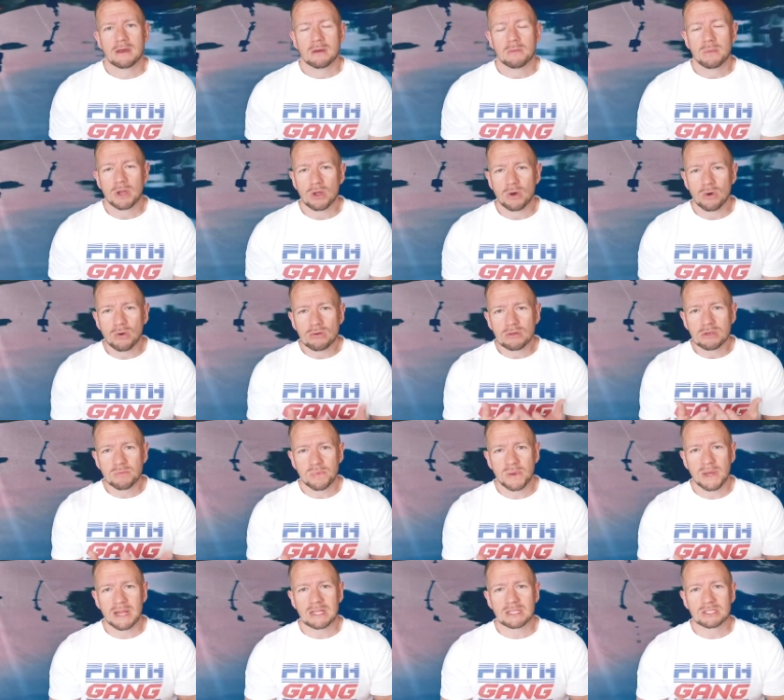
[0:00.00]
But it all
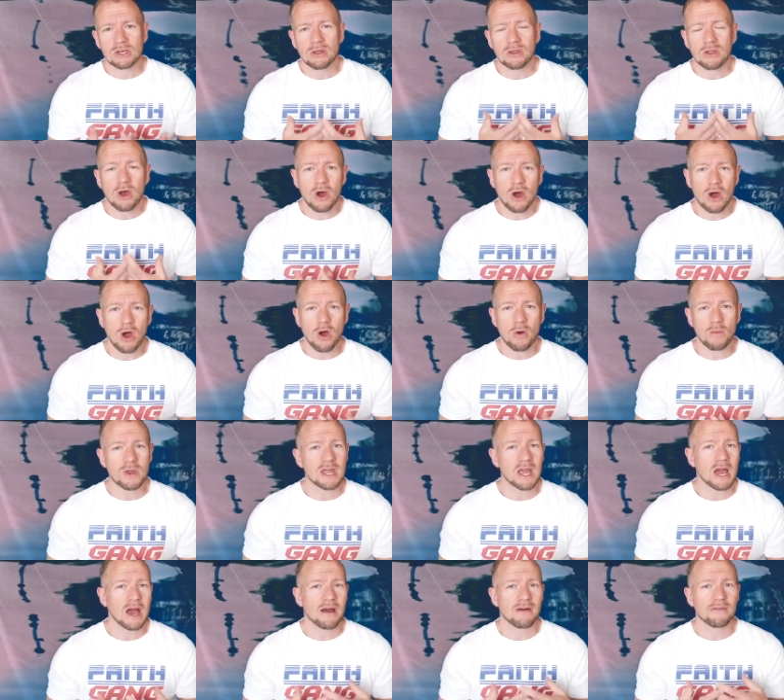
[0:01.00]
depends on the heart
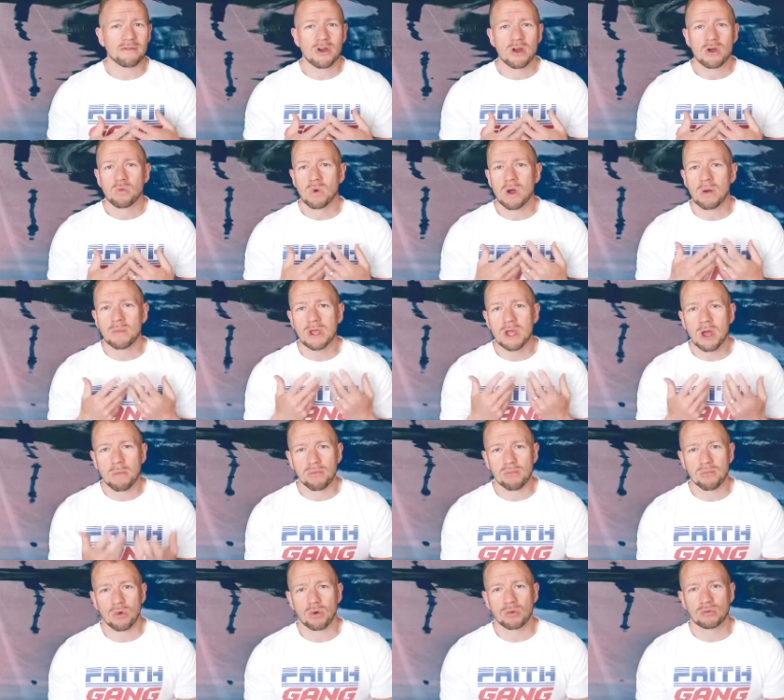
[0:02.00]
we have when we
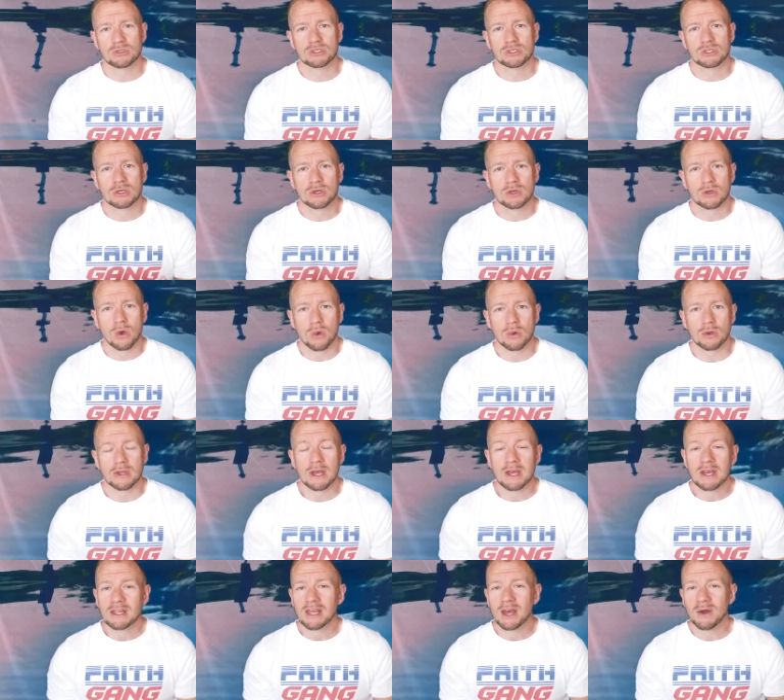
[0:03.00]
approach God.
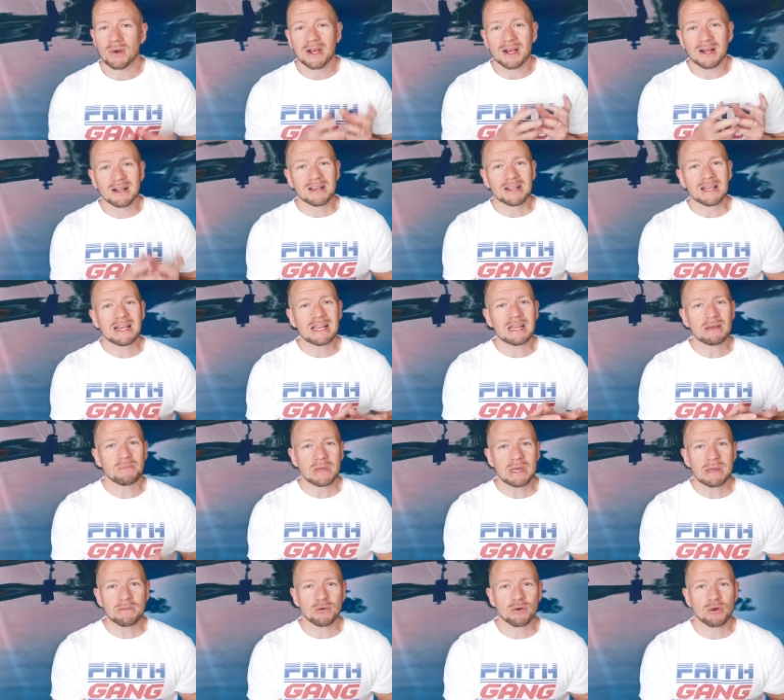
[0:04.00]
There were clearly
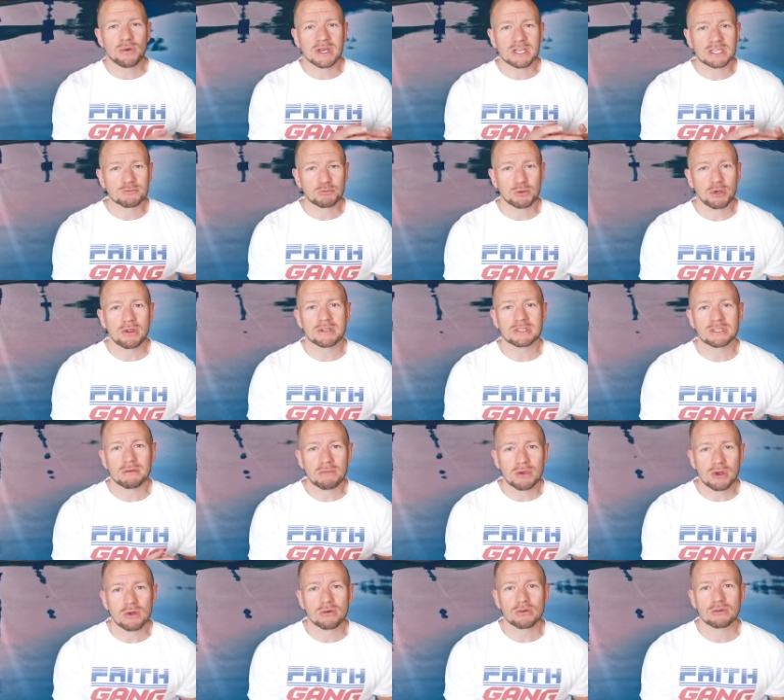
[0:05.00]
people who experienced the
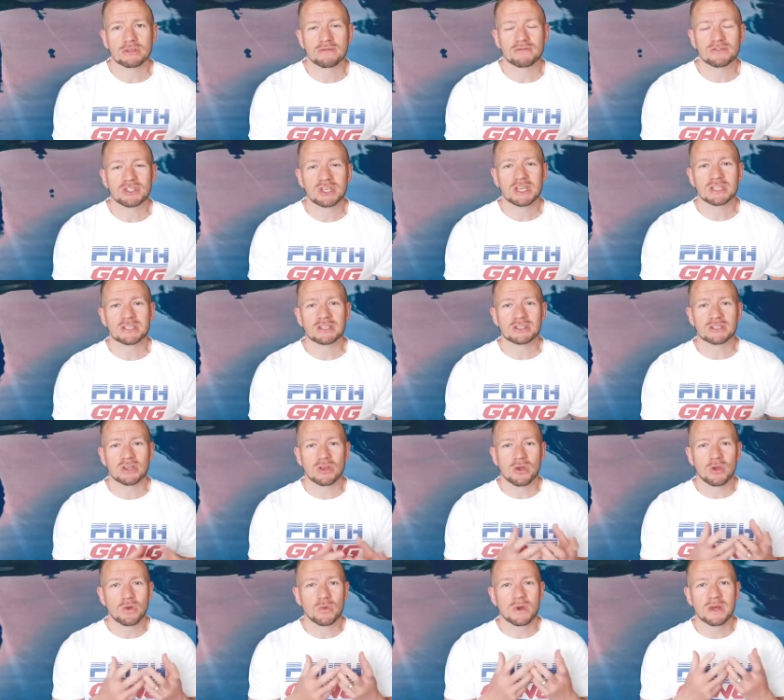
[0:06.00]
miracles of Jesus
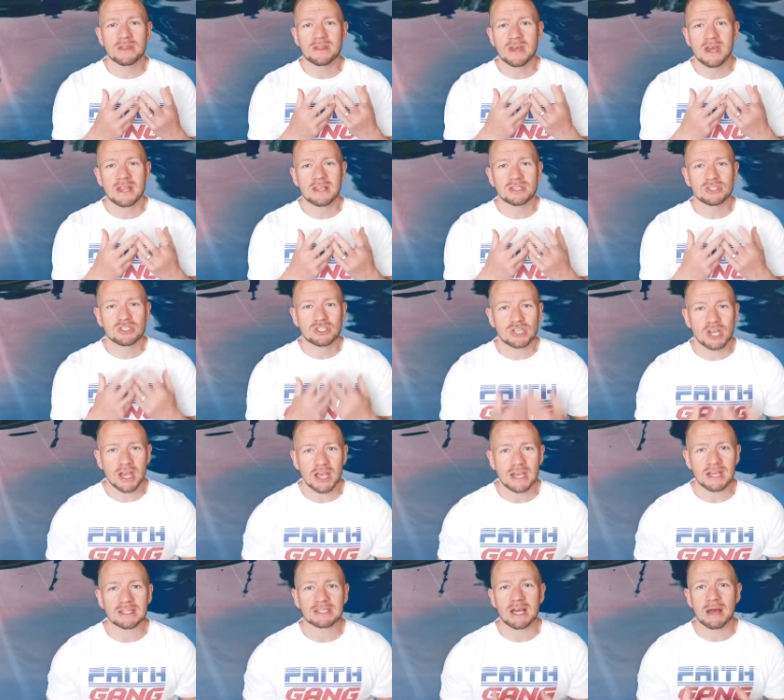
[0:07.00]
who were then
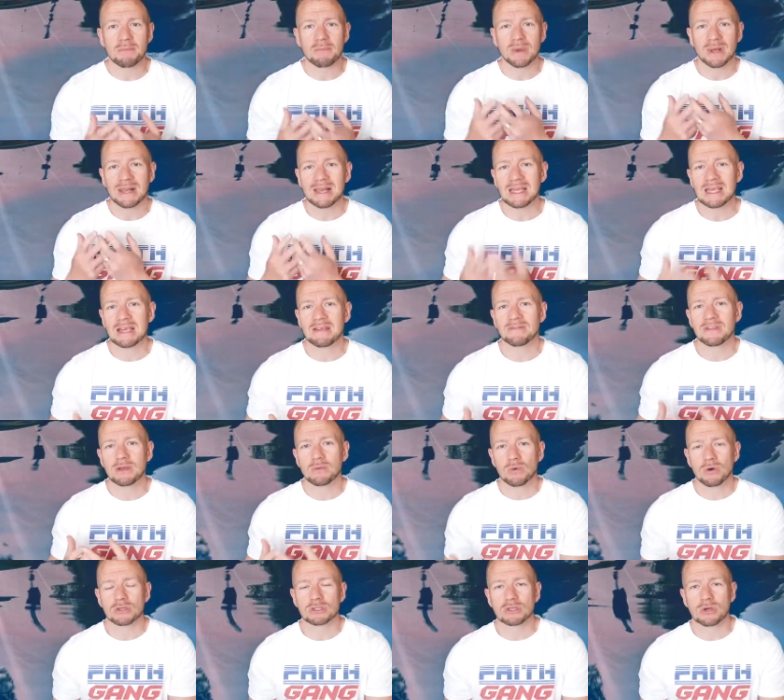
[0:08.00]
changed and believed he
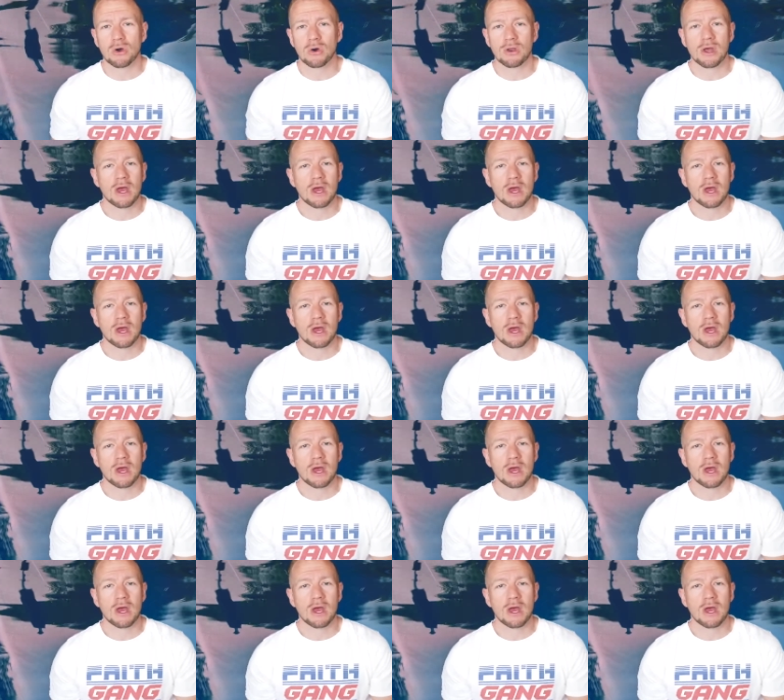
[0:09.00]
was God.